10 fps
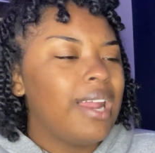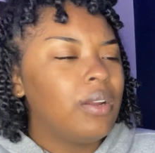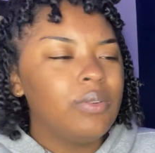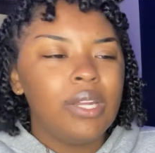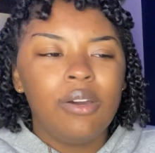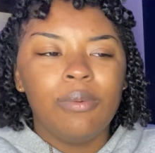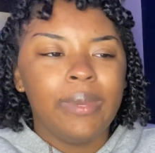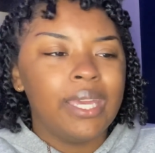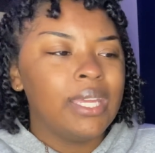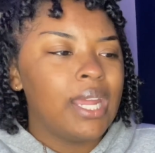don't know,
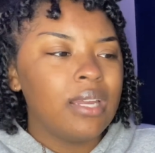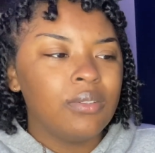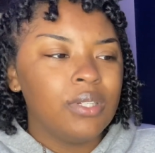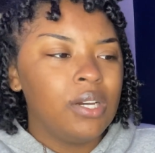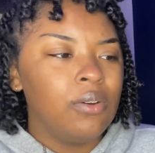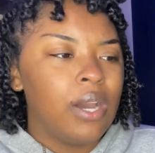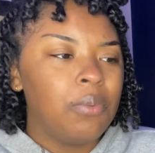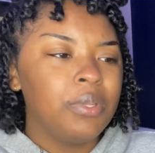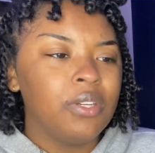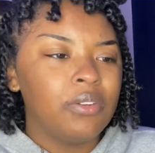man. I don't know. I
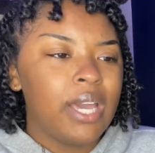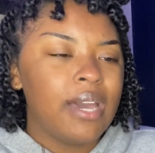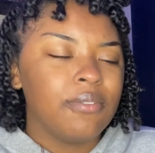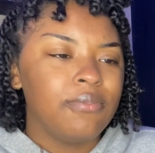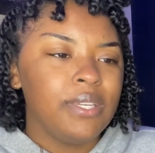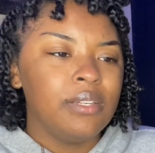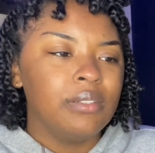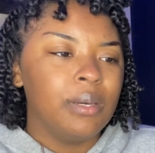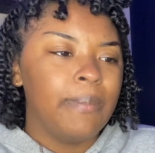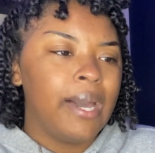really don't know how to
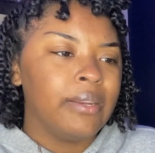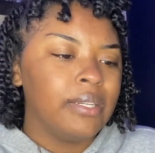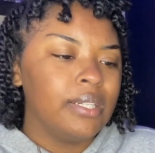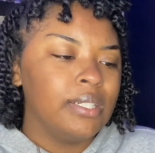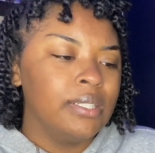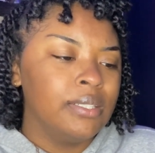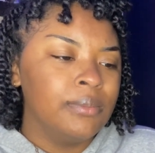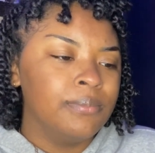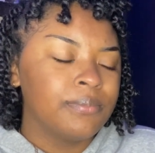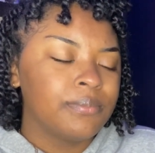feel about it. Um,